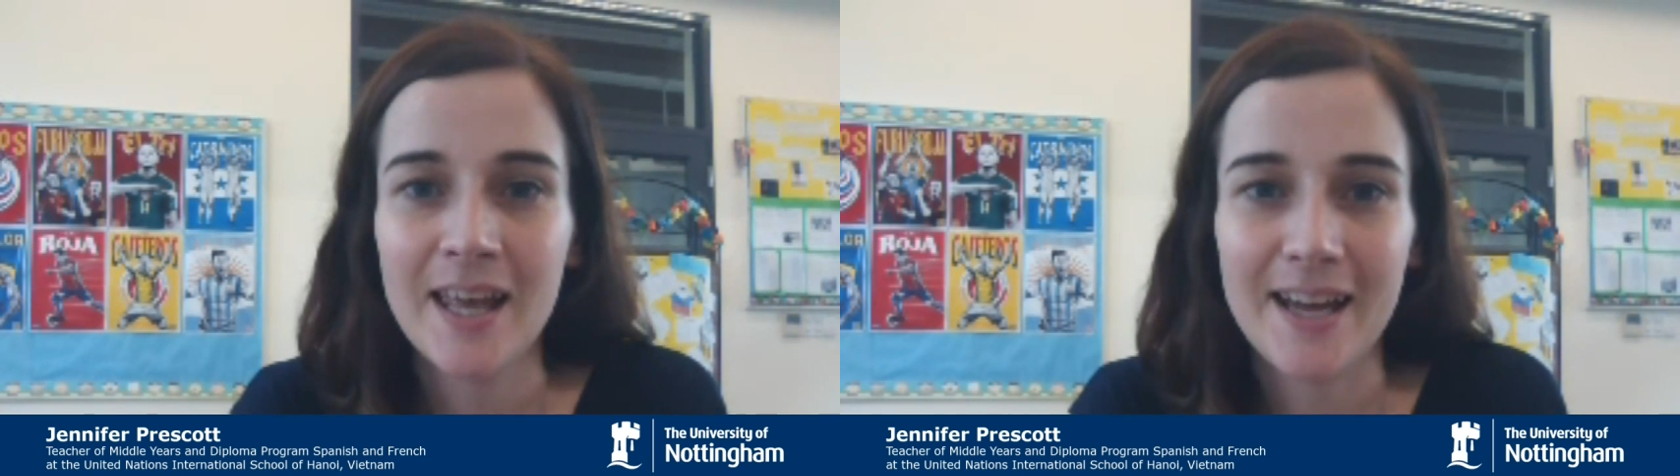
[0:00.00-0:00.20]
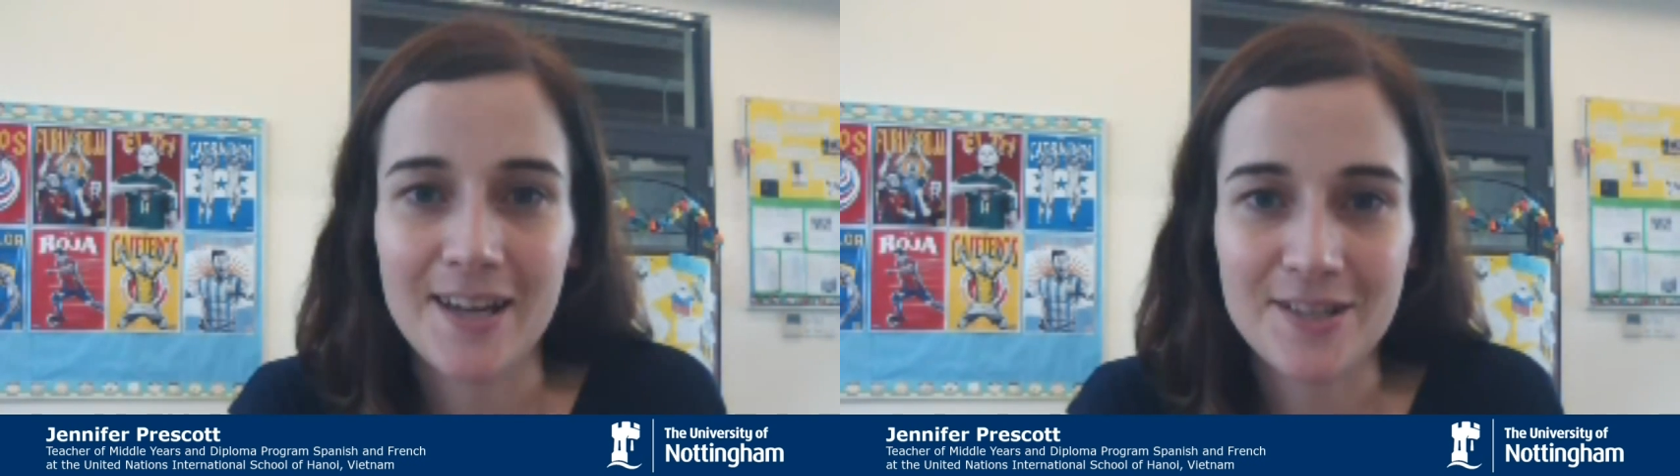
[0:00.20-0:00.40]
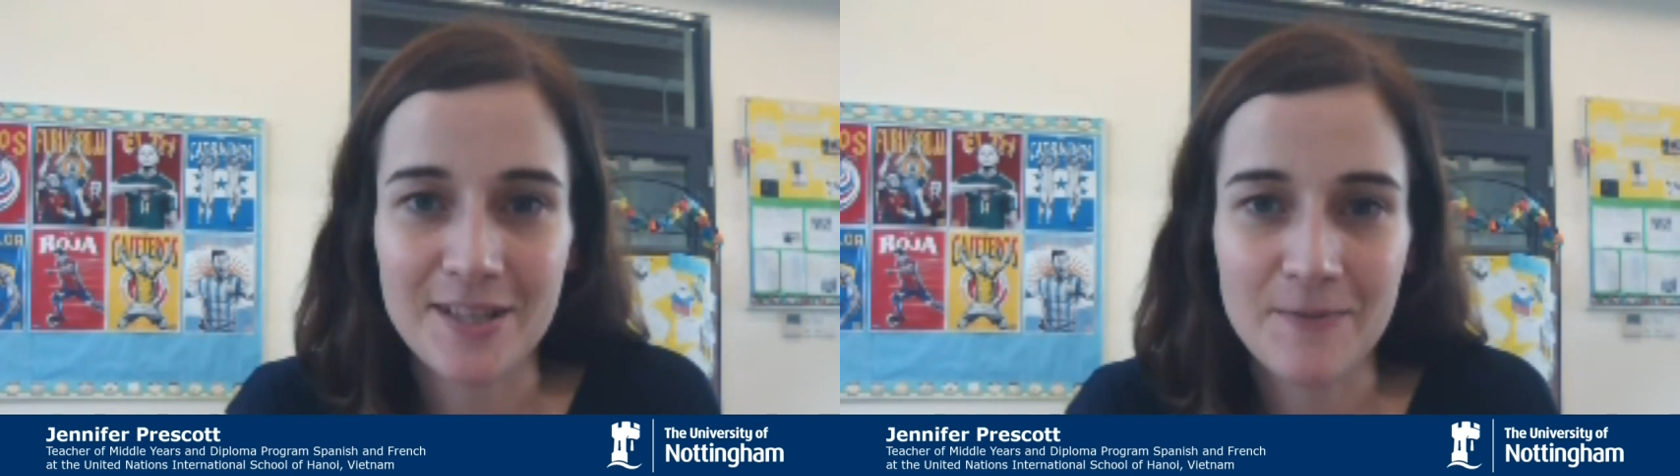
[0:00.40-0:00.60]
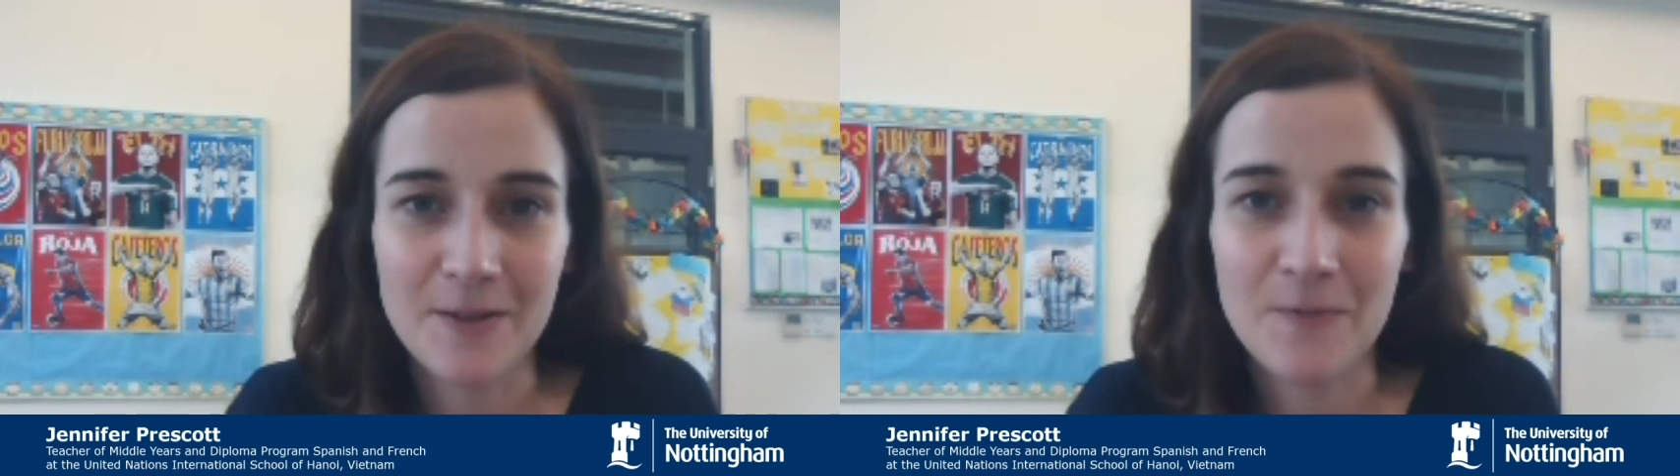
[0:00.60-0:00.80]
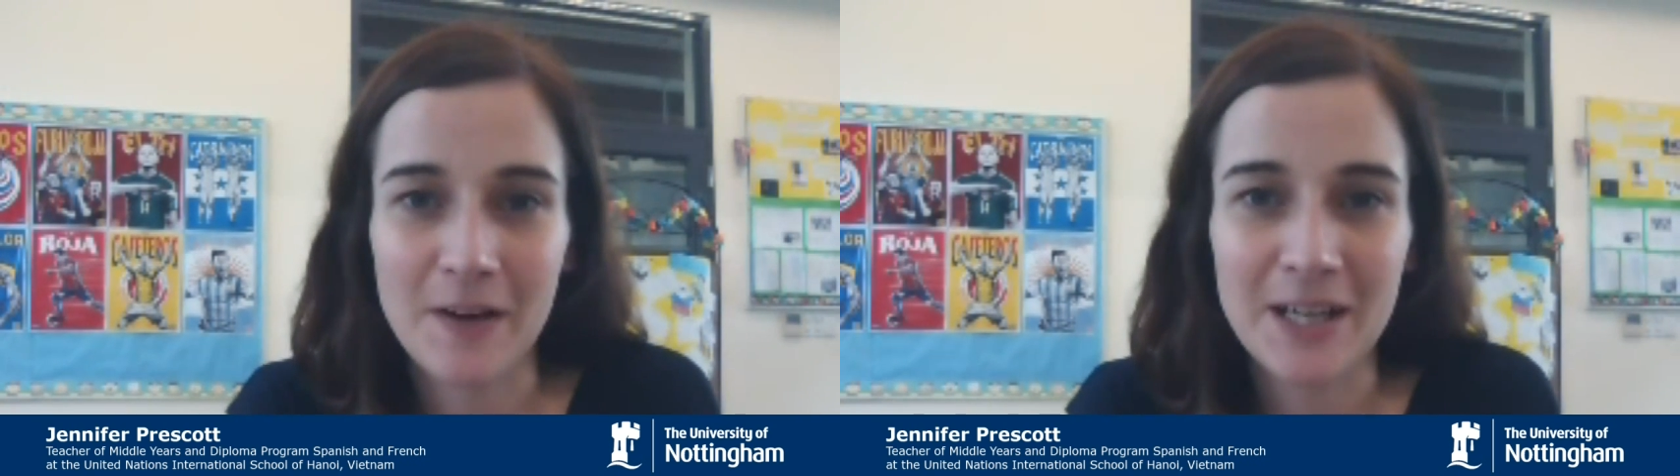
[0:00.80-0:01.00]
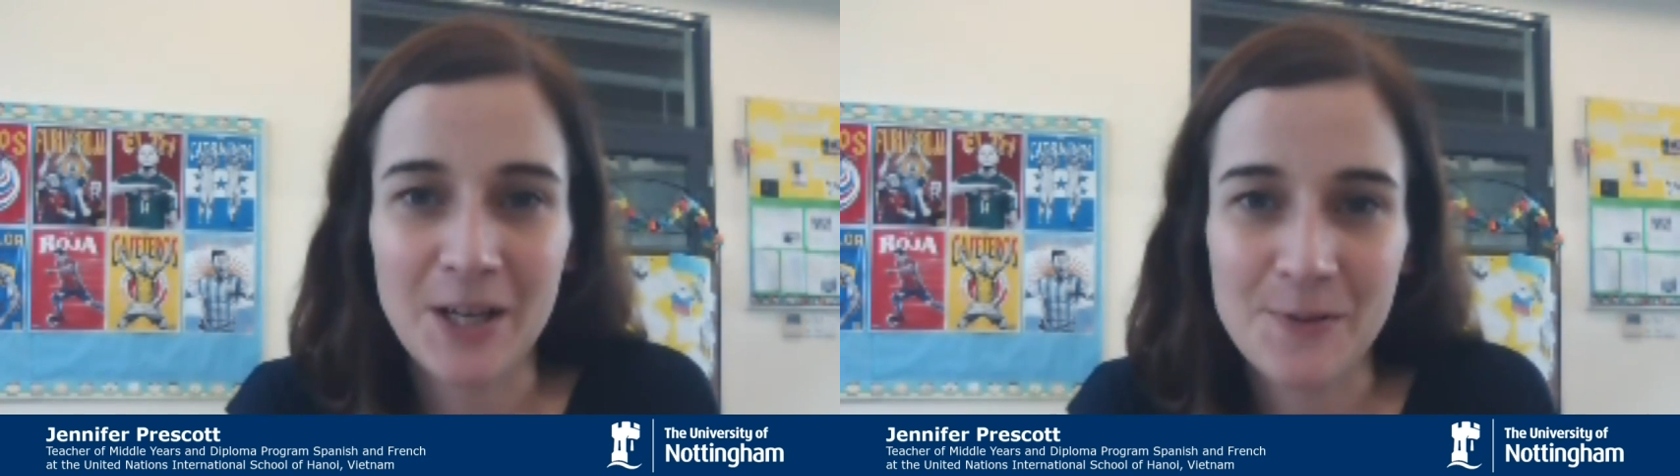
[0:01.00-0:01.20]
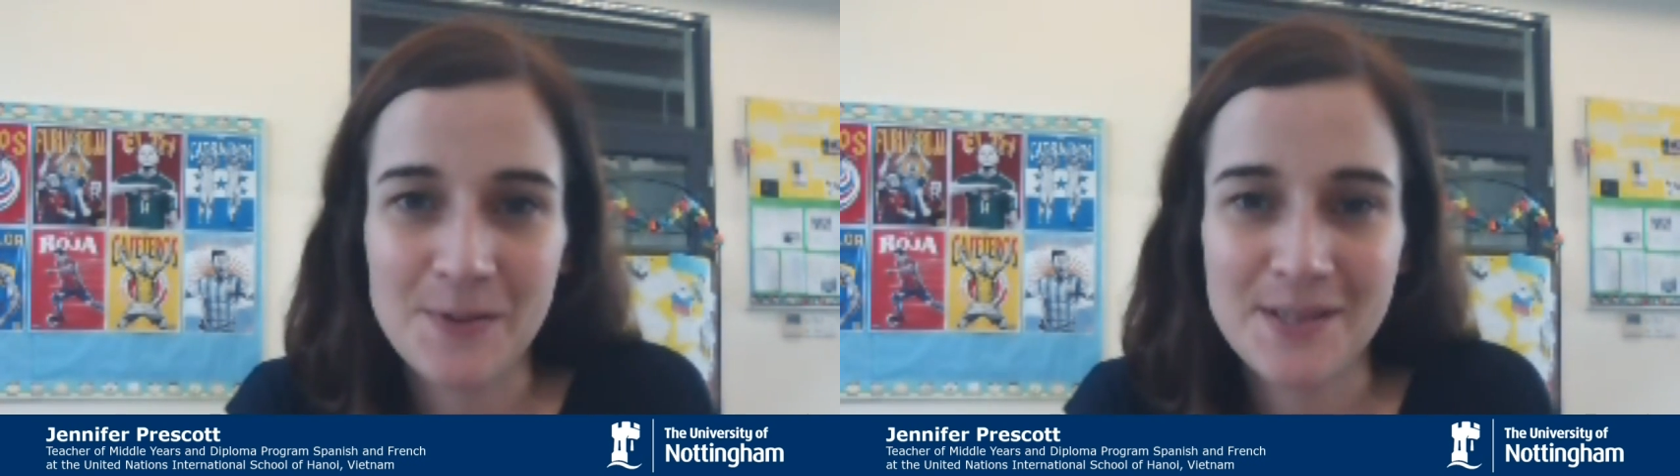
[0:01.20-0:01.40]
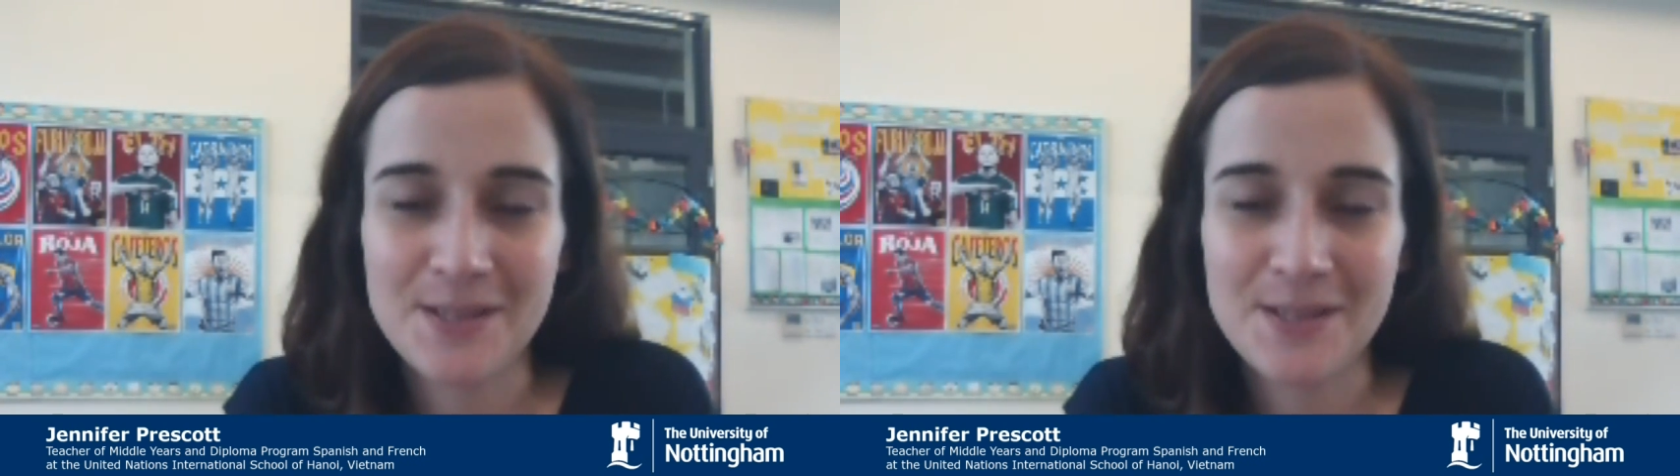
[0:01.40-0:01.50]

I actually feel very close